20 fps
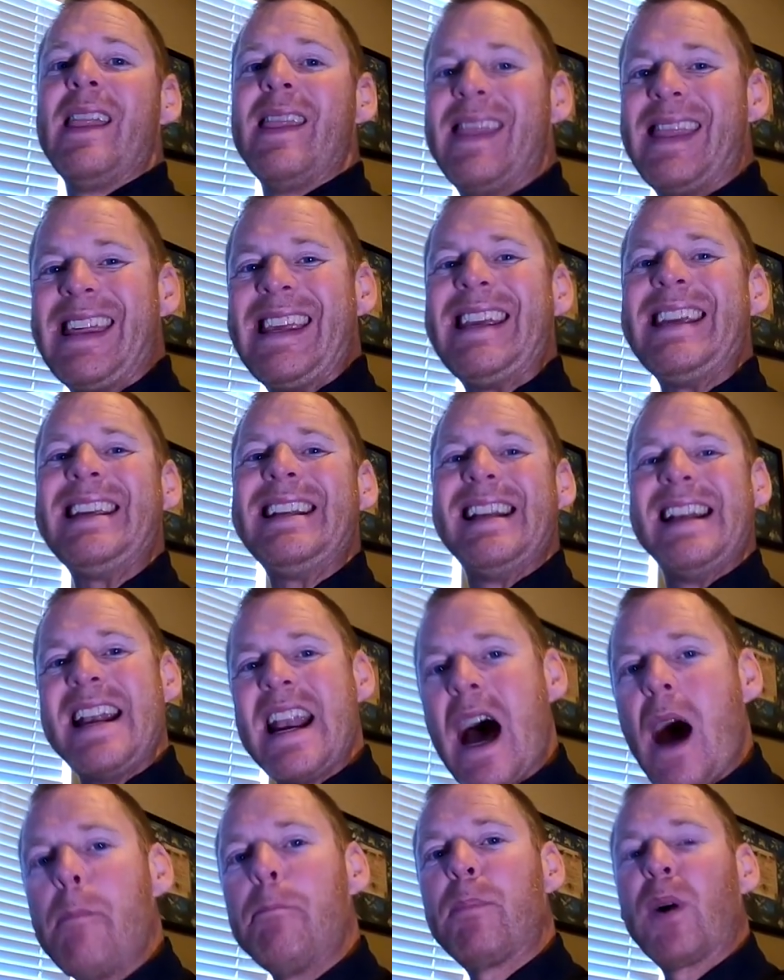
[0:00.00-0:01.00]
The
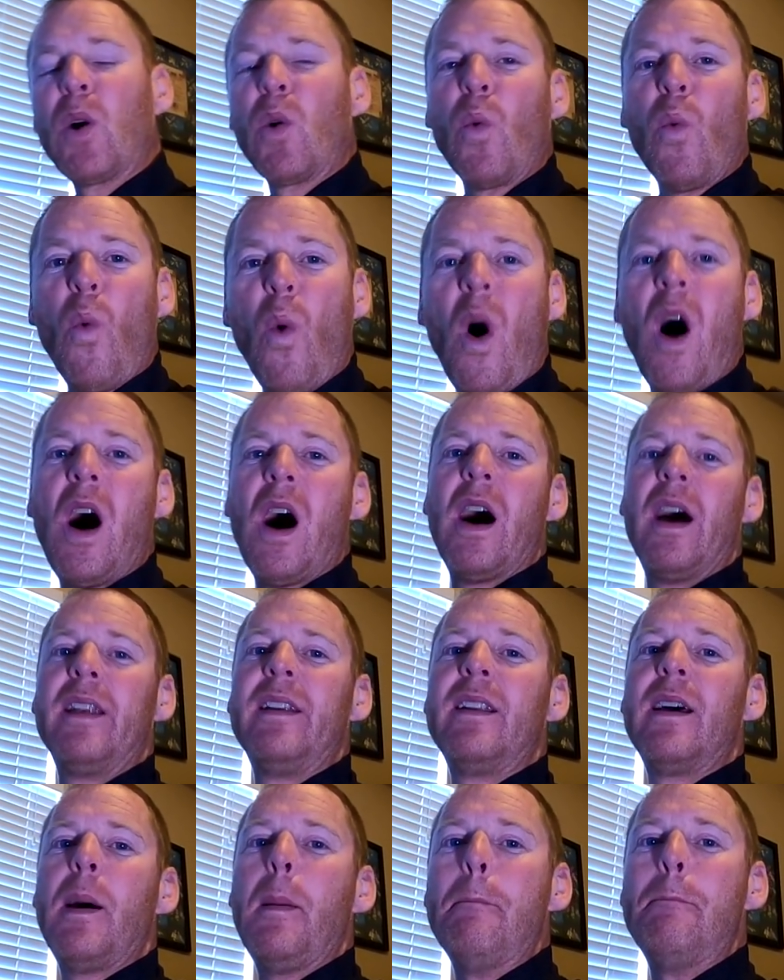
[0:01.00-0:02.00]
number
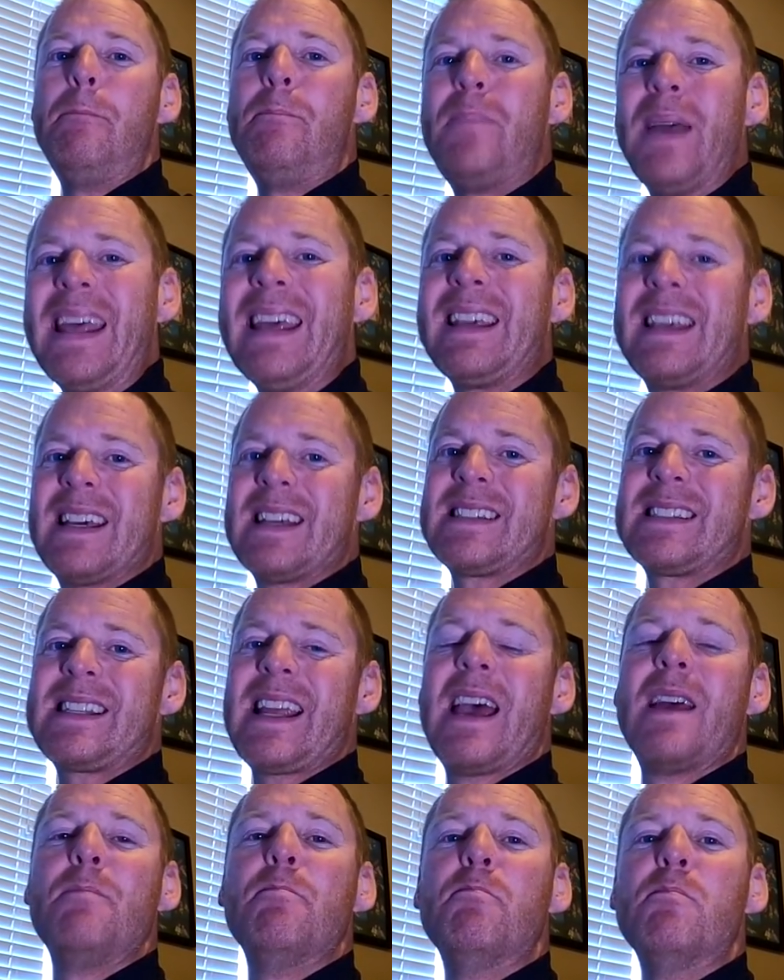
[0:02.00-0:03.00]
one
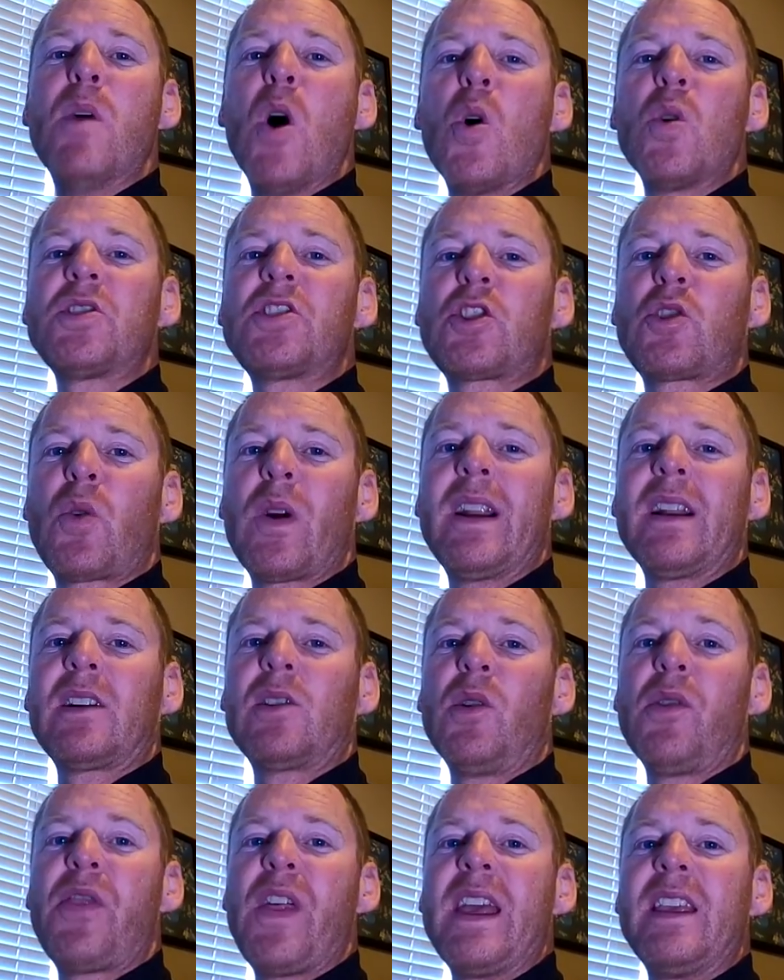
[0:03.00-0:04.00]
biggest and most
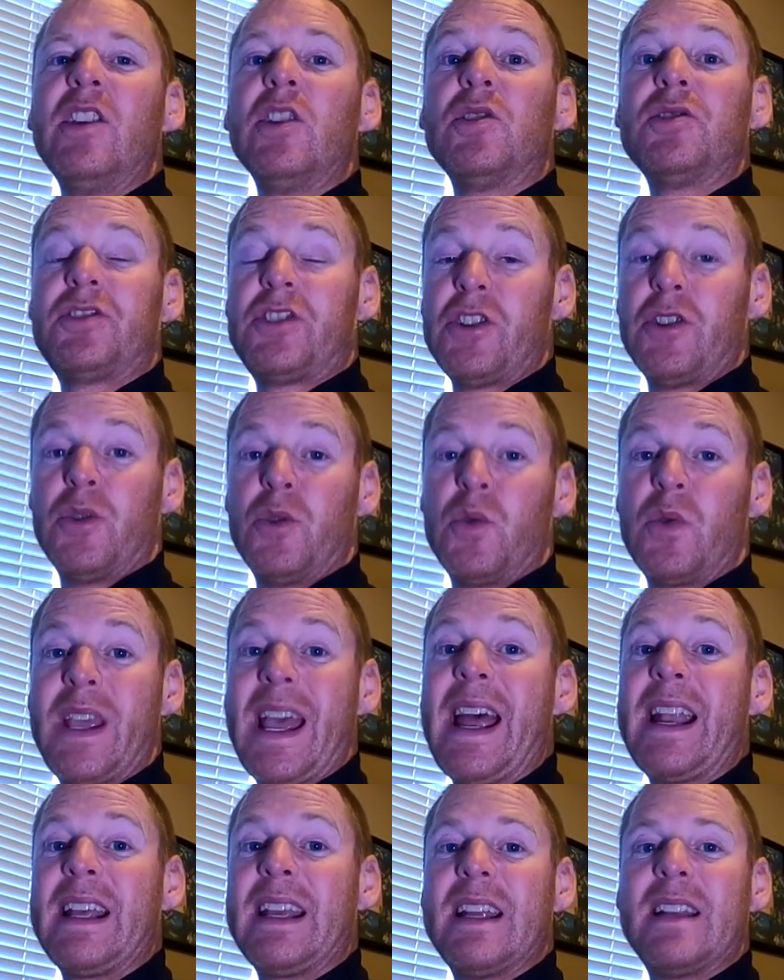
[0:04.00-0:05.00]
critical thing you'll do
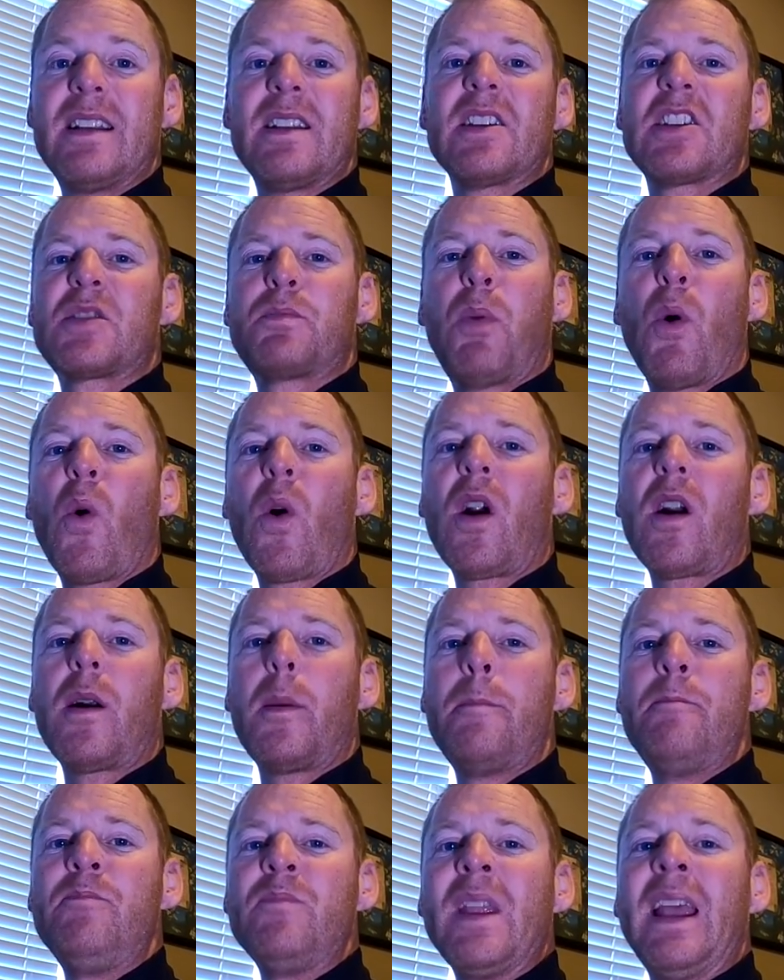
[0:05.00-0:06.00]
getting into the
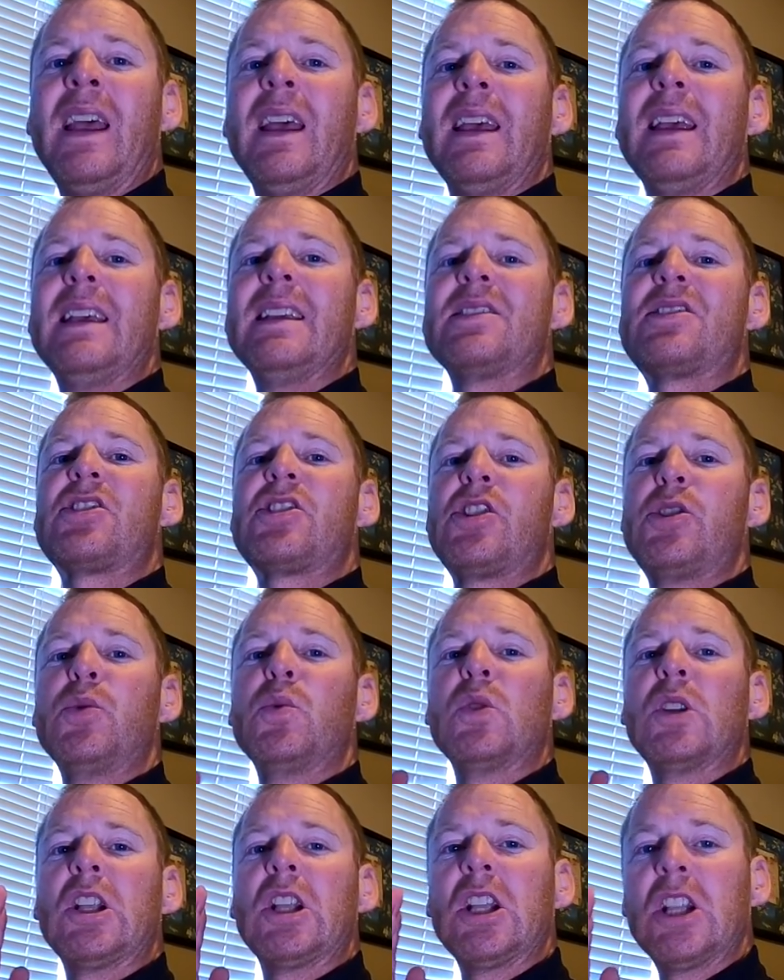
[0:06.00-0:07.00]
sport is
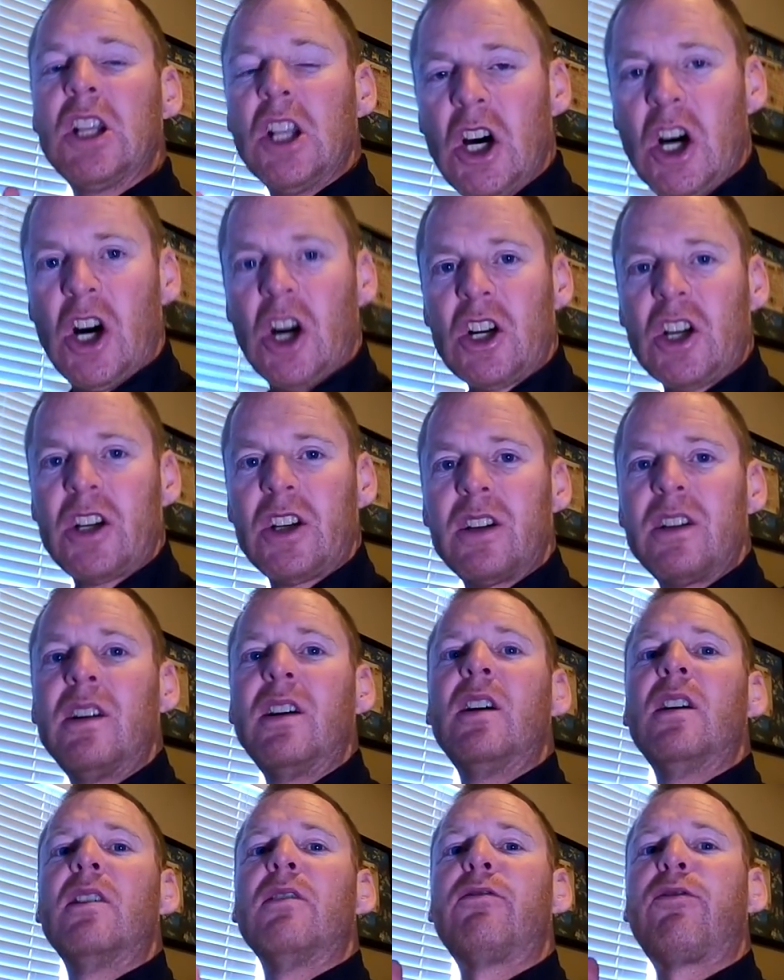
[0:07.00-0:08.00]
to look
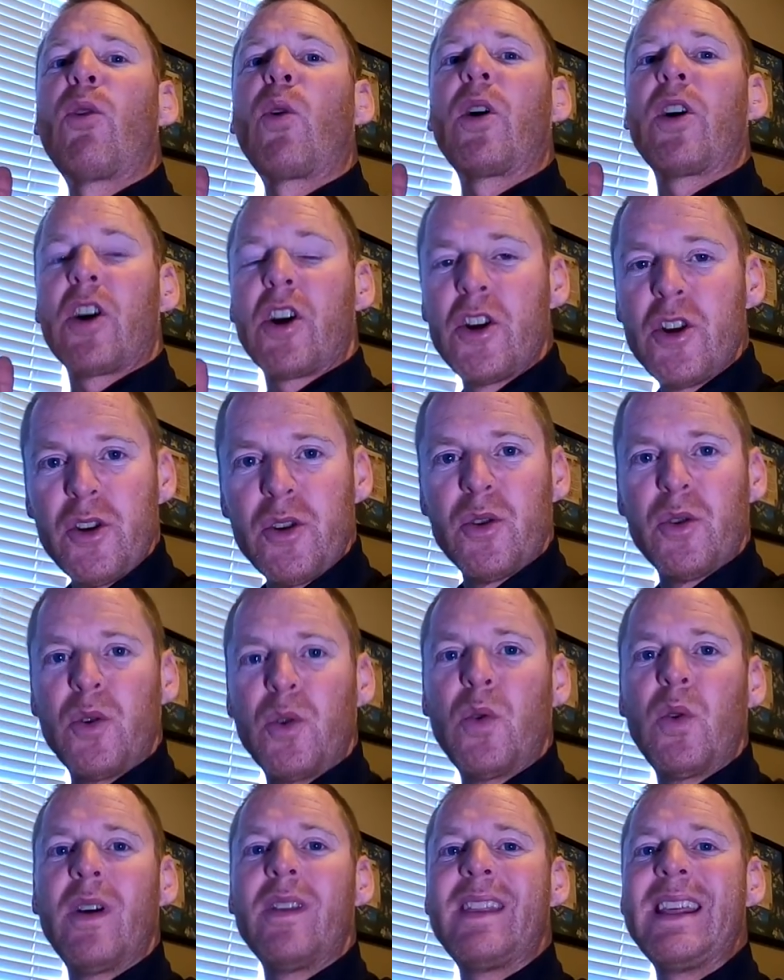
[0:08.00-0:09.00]
for
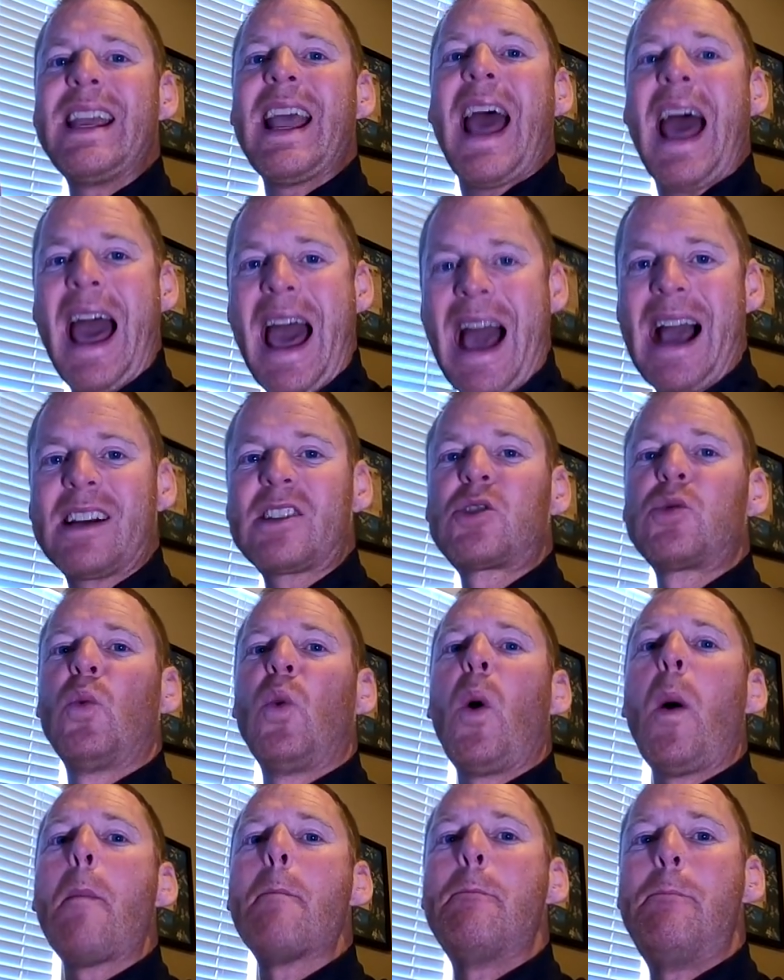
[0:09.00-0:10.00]
who the
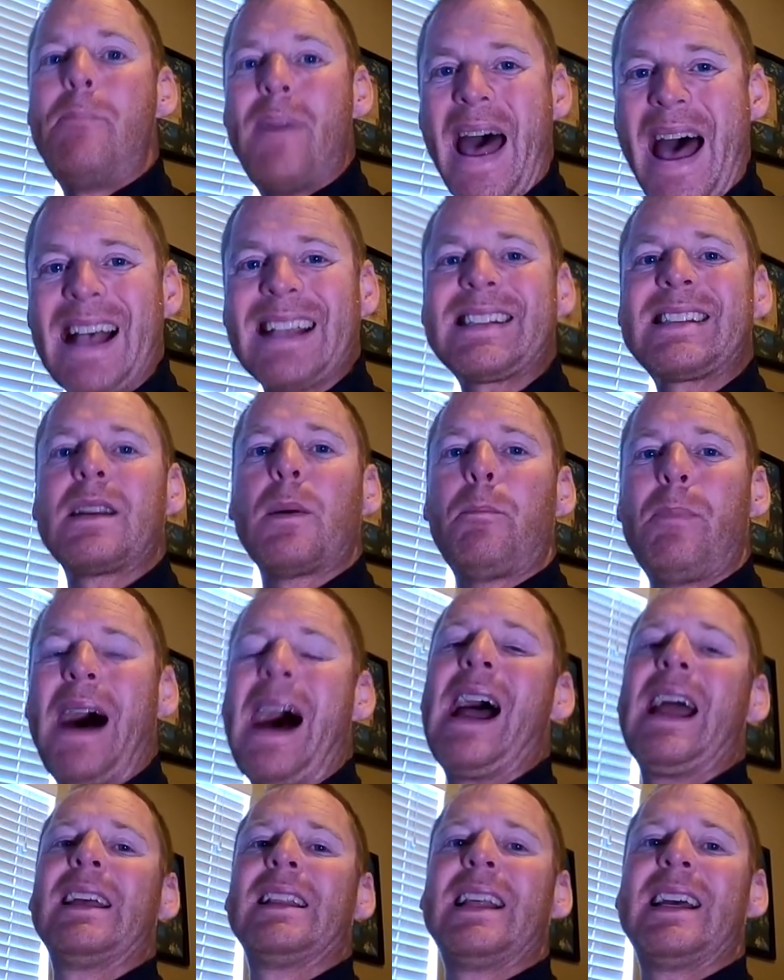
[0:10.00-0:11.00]
actual best
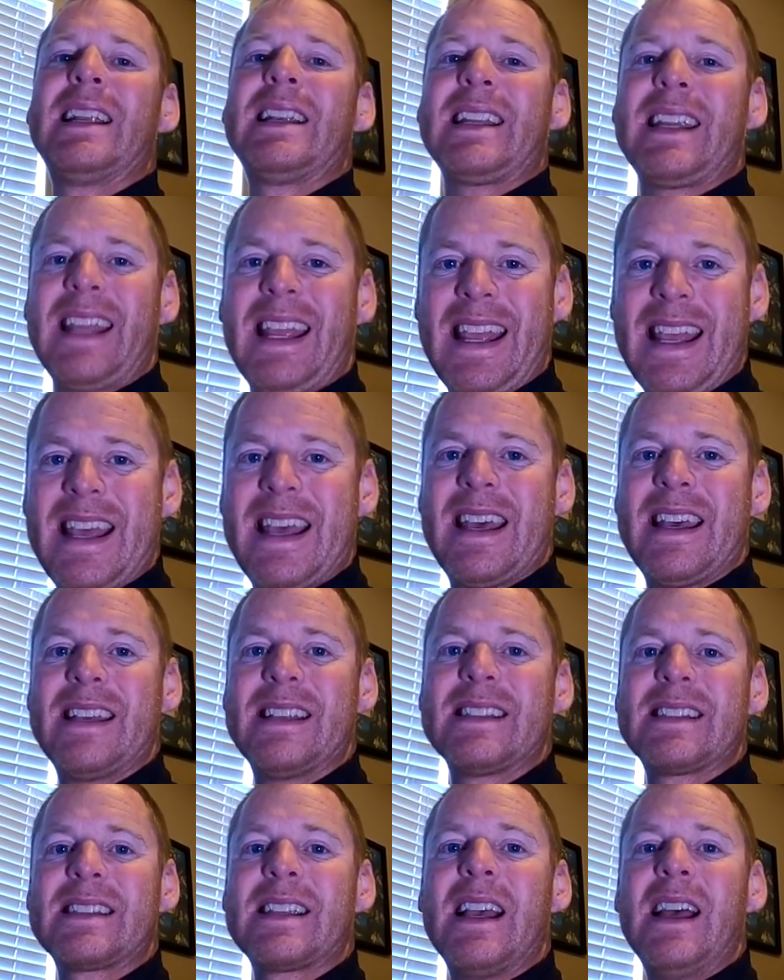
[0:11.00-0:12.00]
pilot
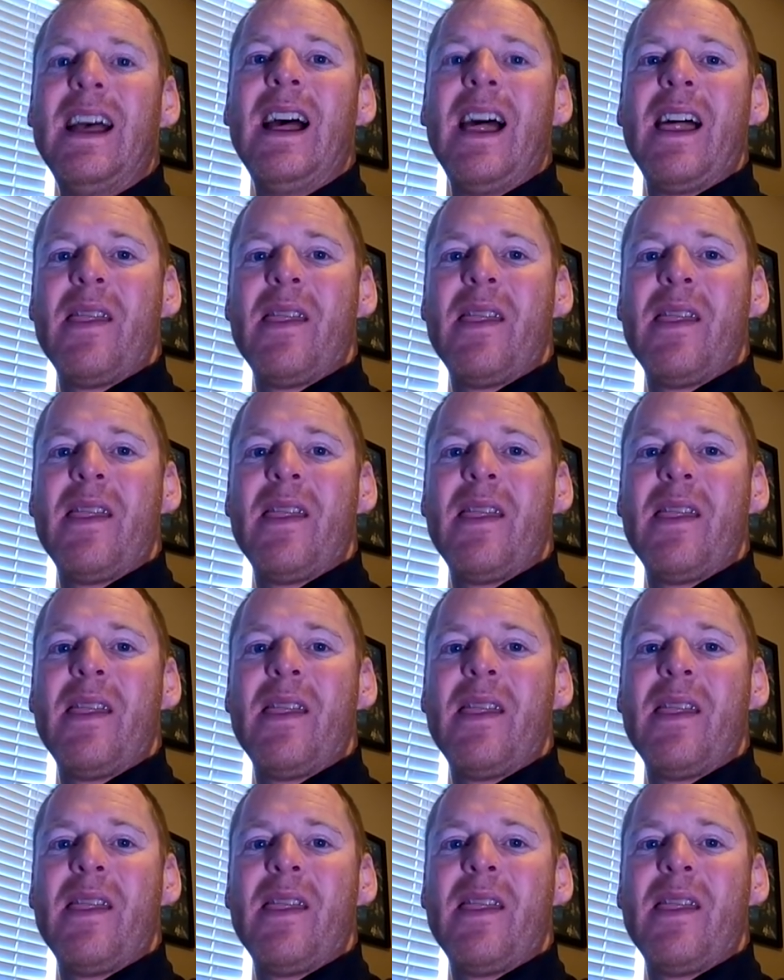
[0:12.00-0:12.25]
is.